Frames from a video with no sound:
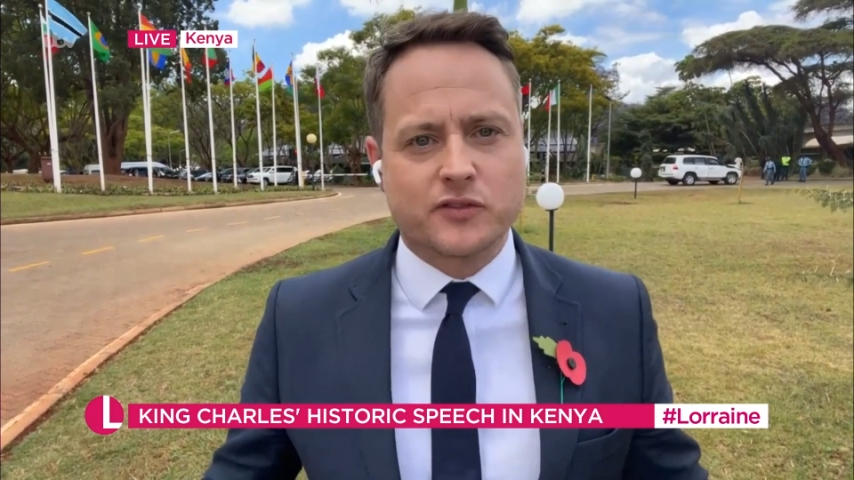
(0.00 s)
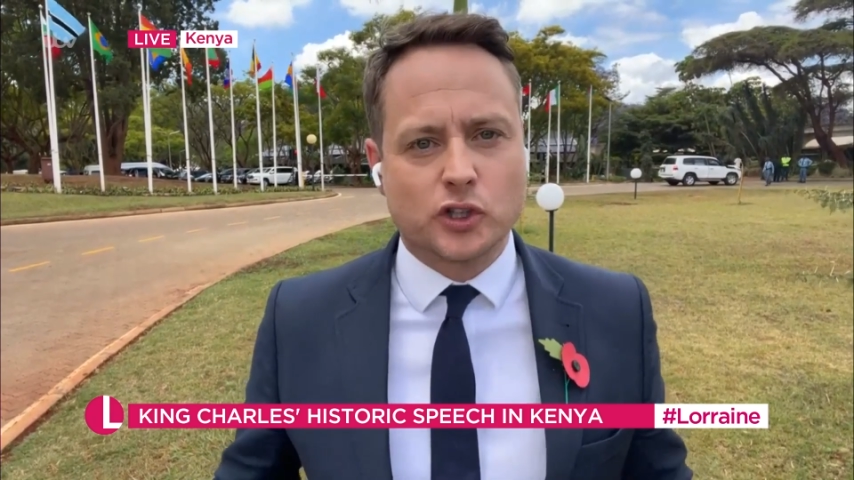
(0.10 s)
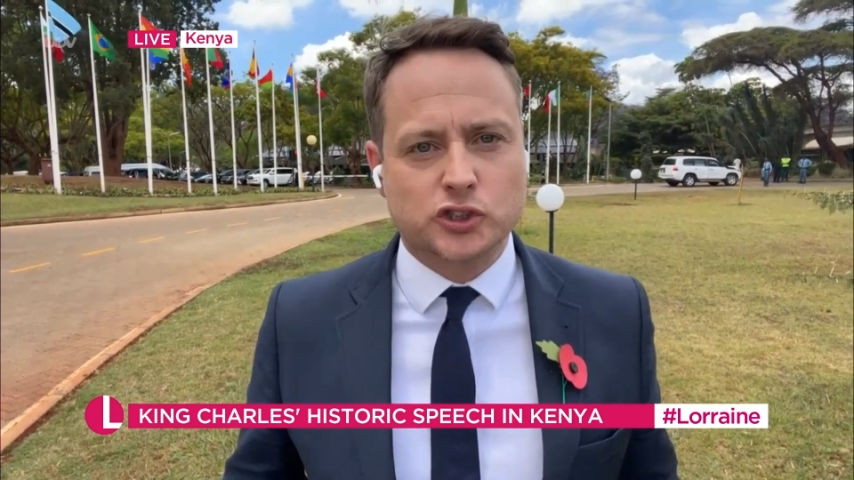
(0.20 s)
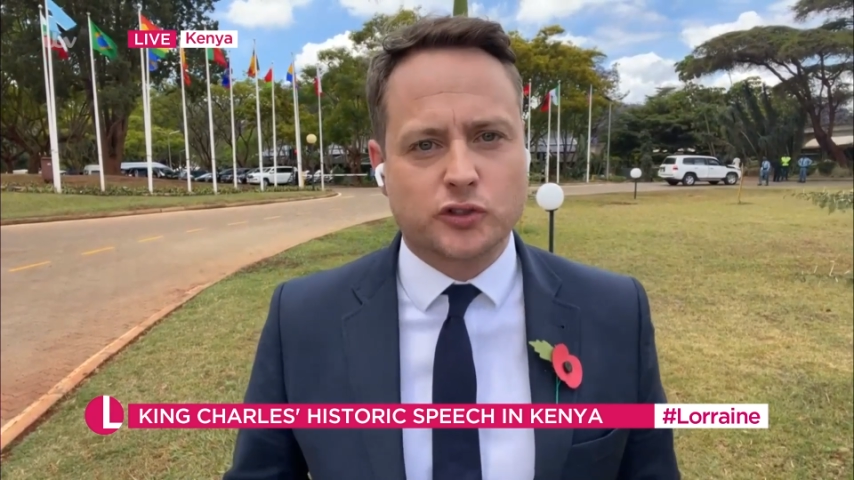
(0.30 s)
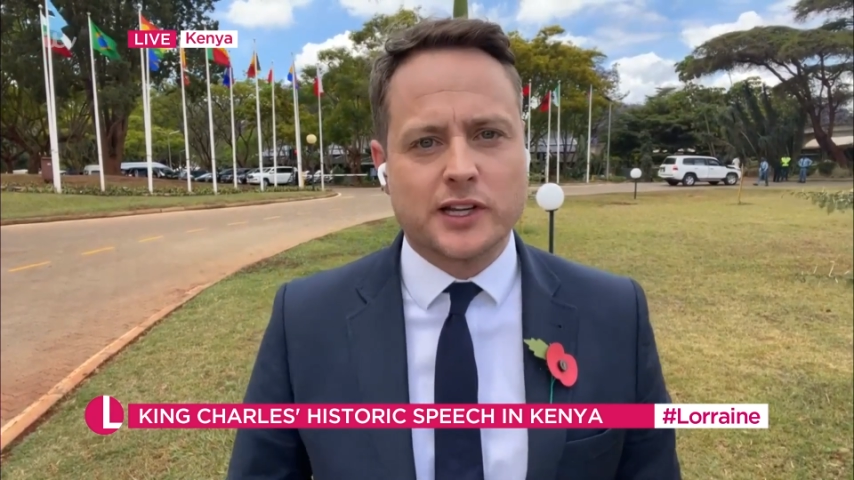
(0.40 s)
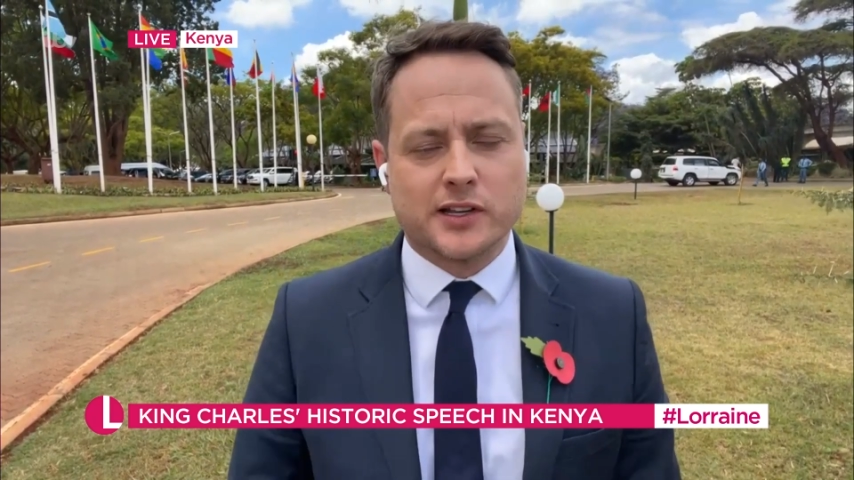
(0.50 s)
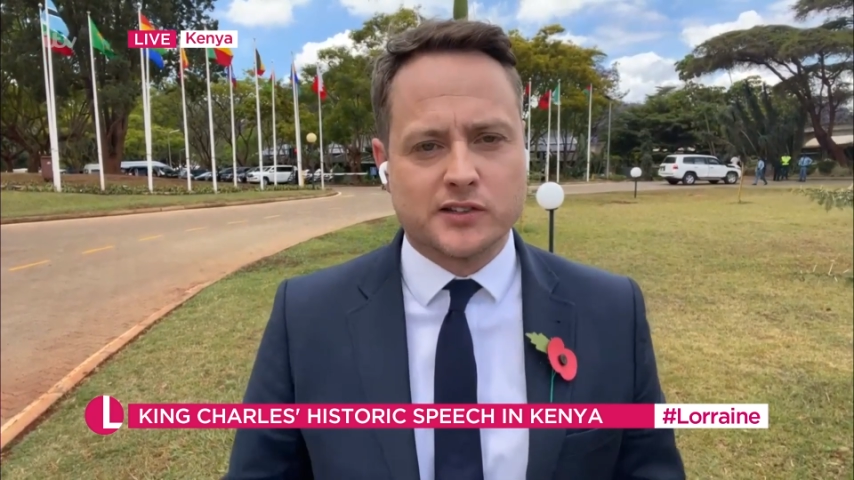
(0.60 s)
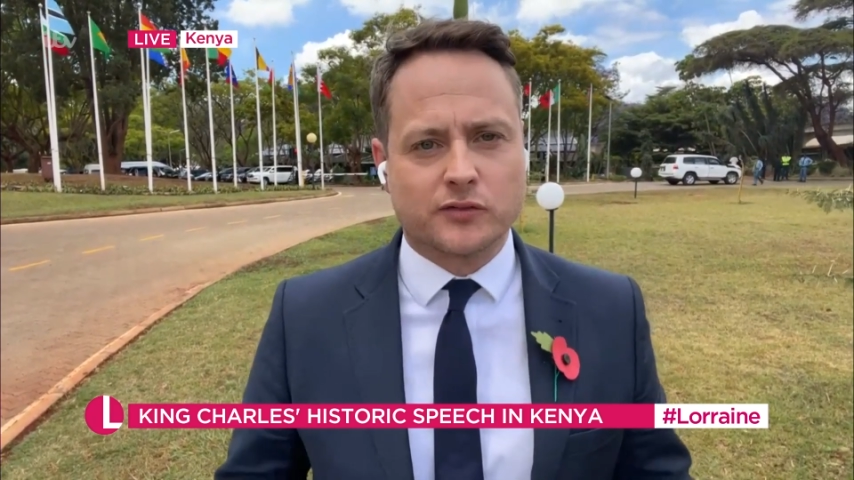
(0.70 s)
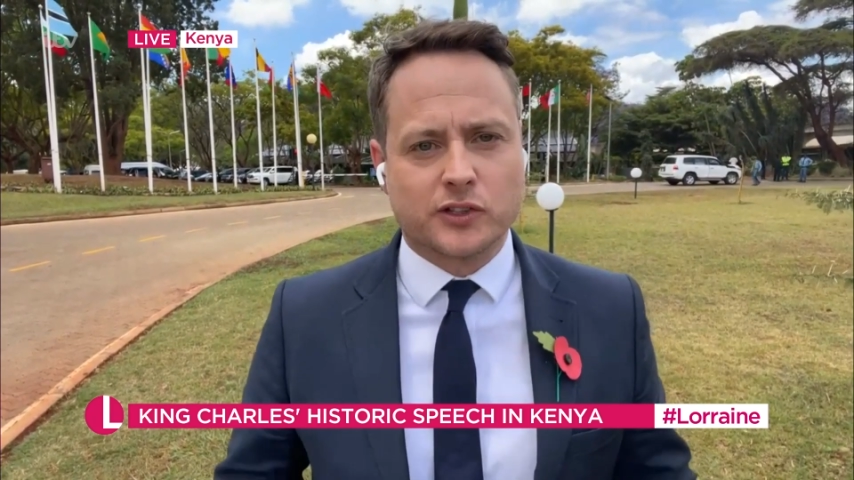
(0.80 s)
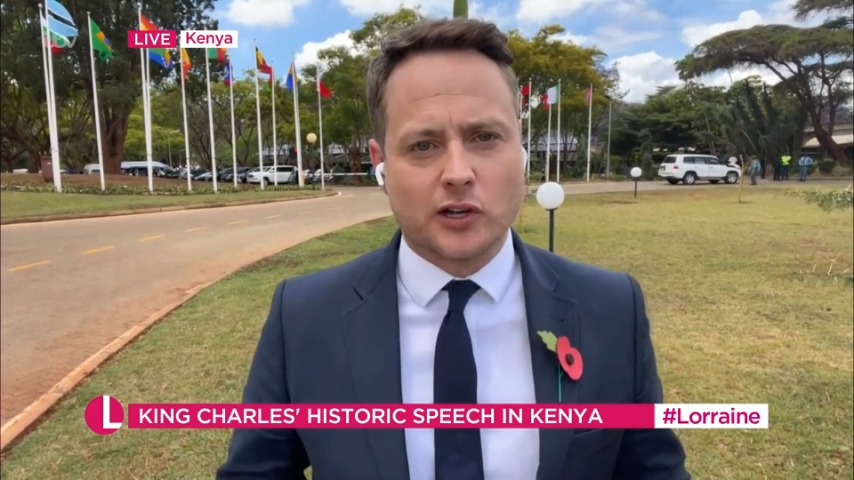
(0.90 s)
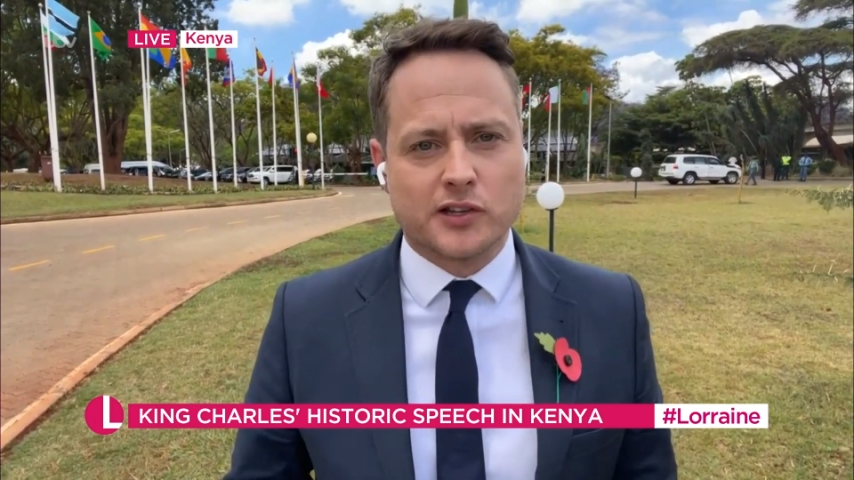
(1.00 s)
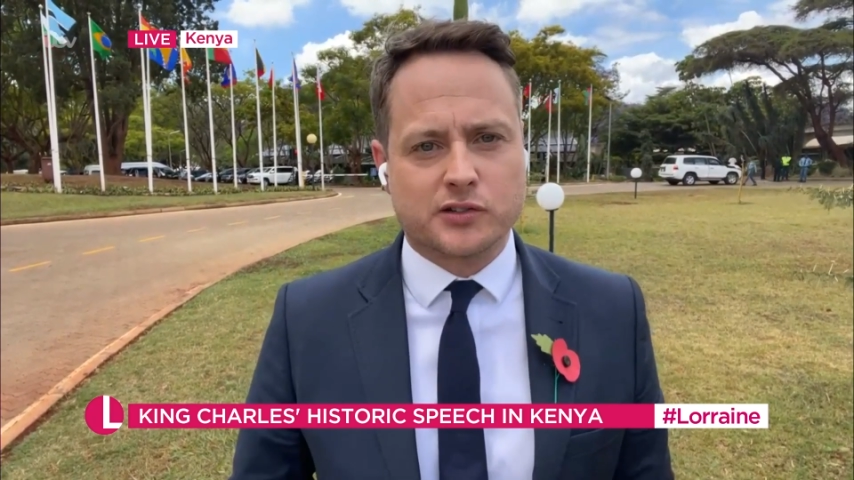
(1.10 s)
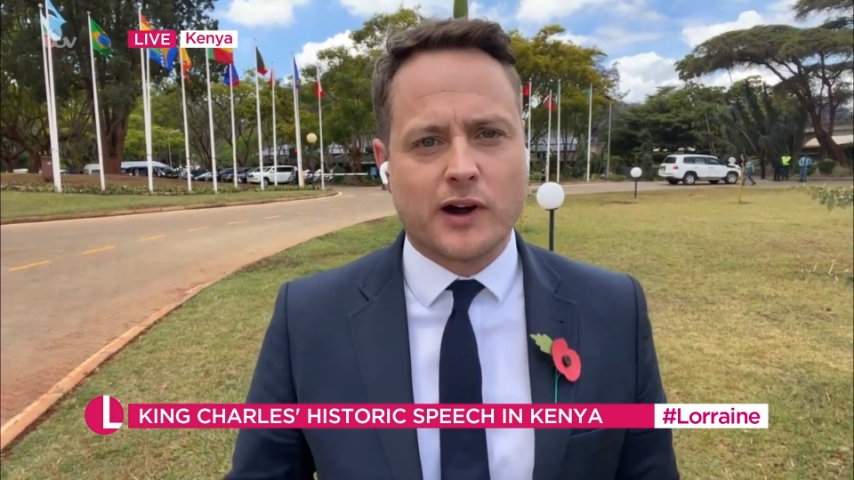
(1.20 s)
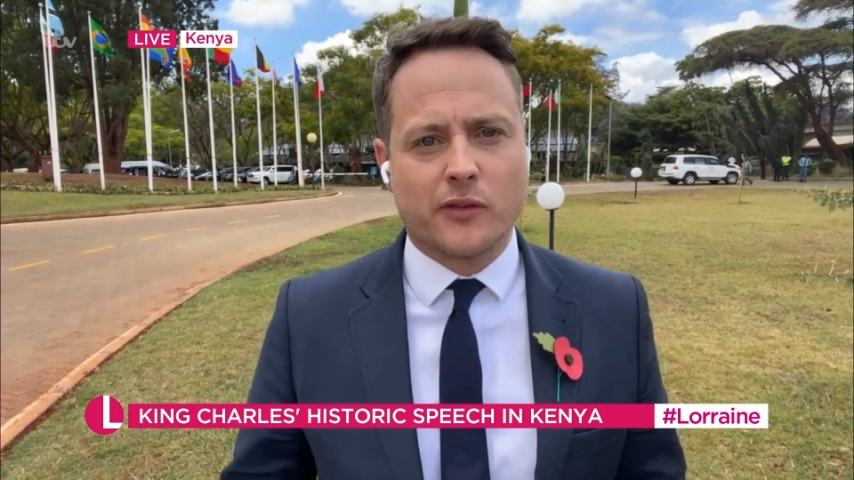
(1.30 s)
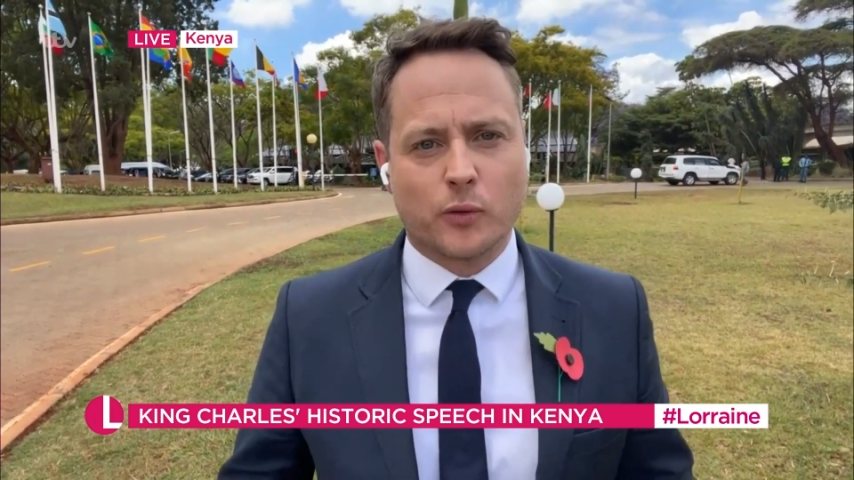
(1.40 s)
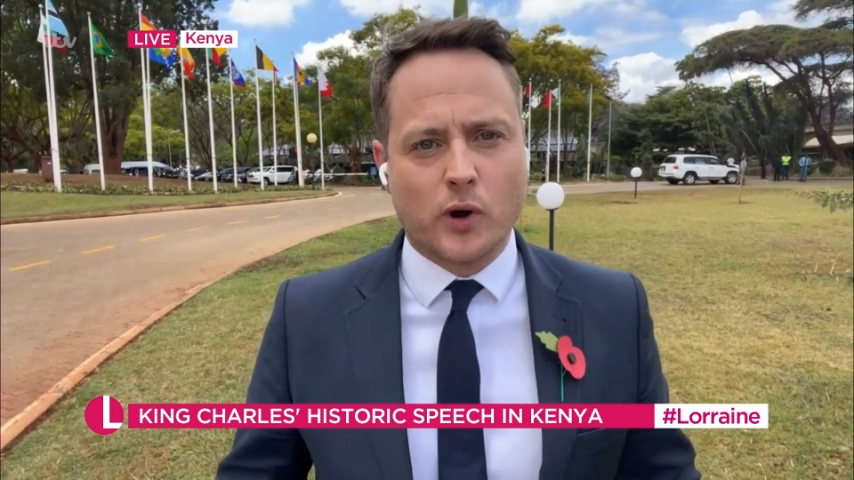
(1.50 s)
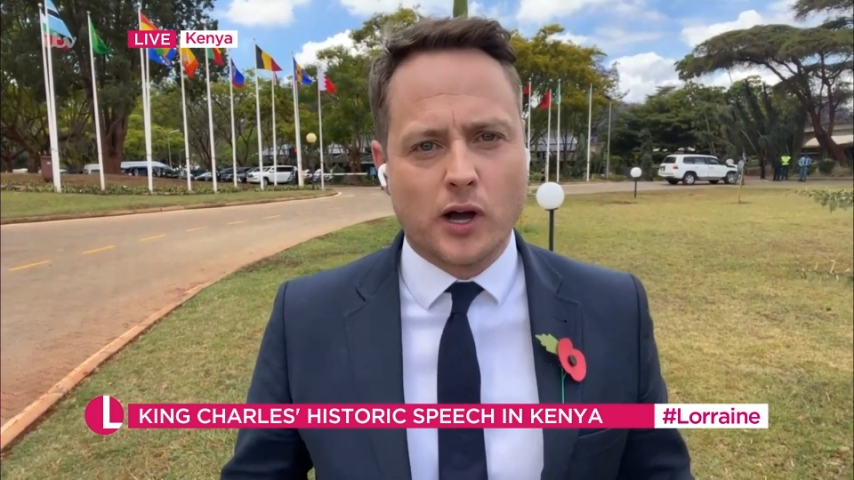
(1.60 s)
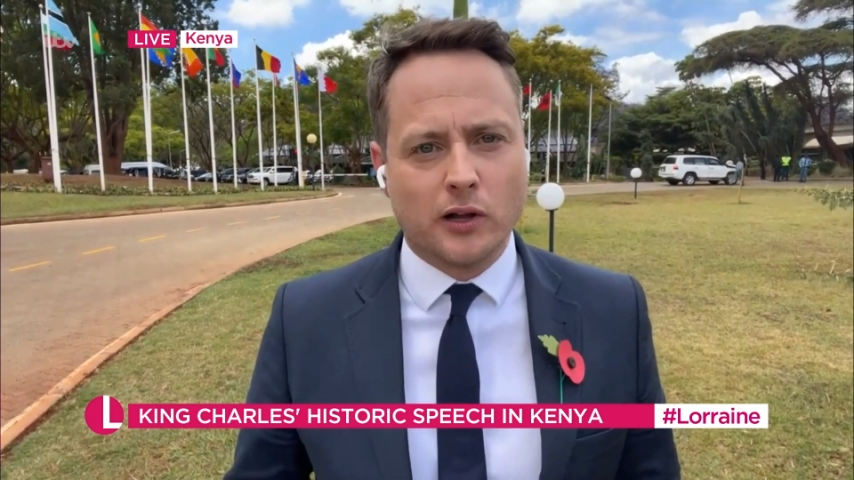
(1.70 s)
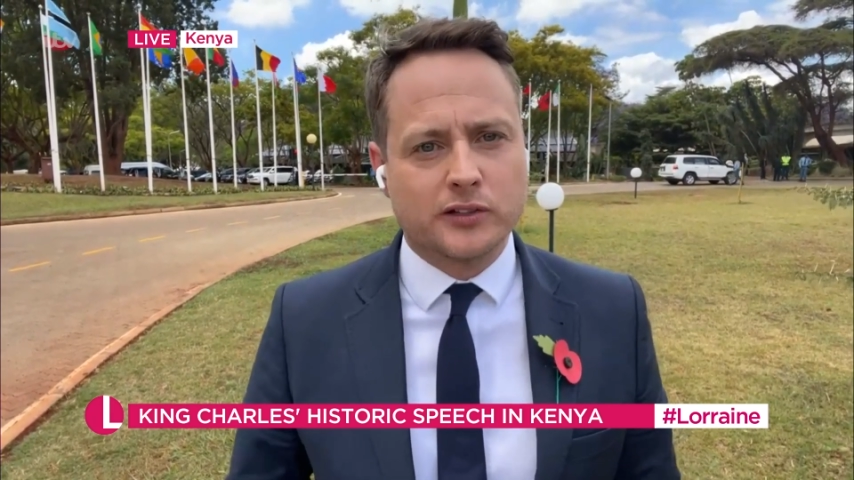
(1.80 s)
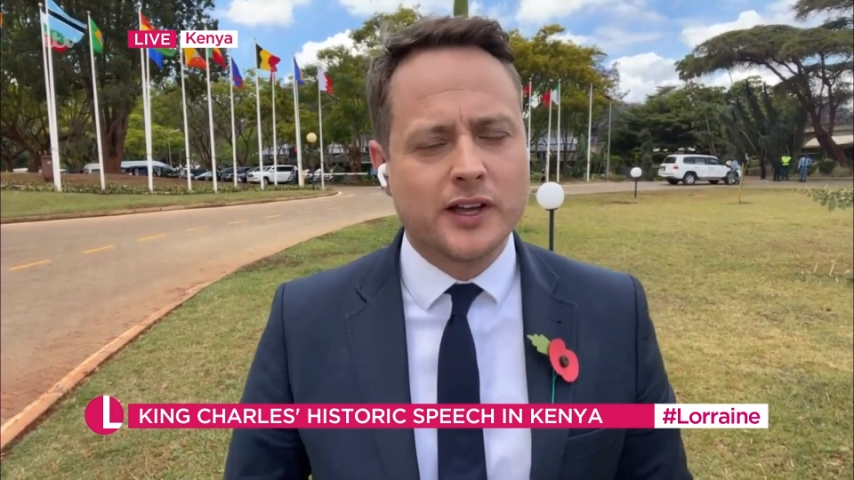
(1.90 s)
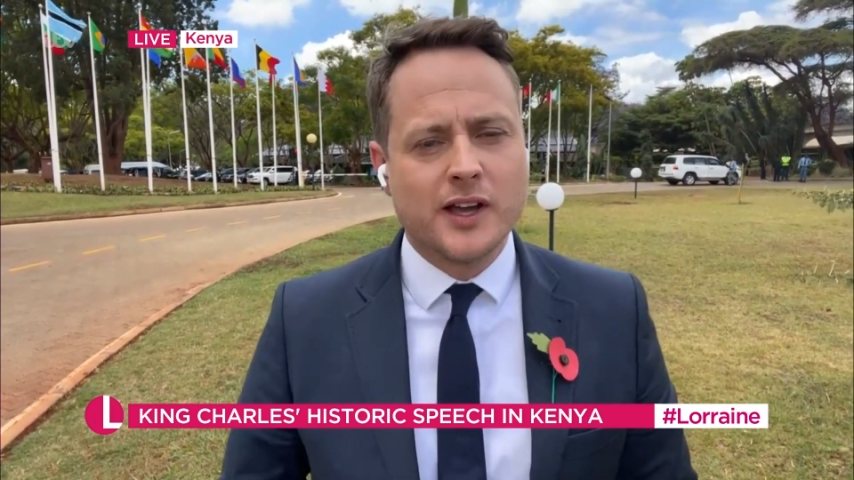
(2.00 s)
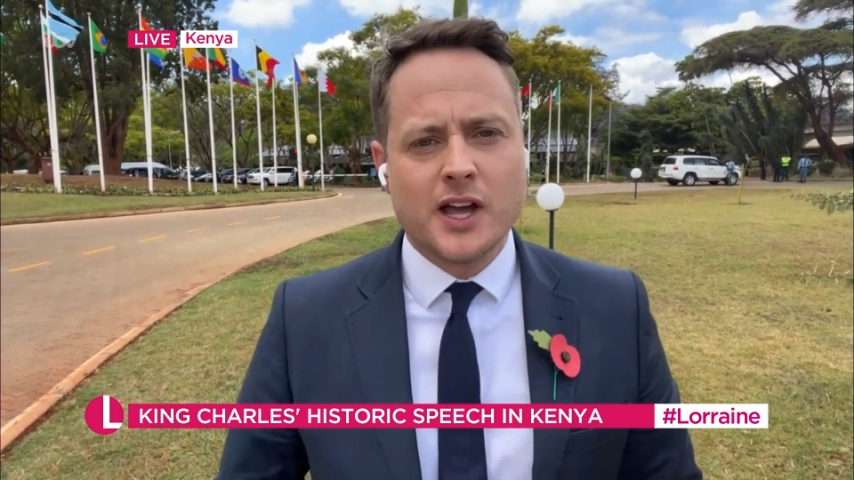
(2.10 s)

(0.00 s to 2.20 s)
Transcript: if not trillions of dollars around the world.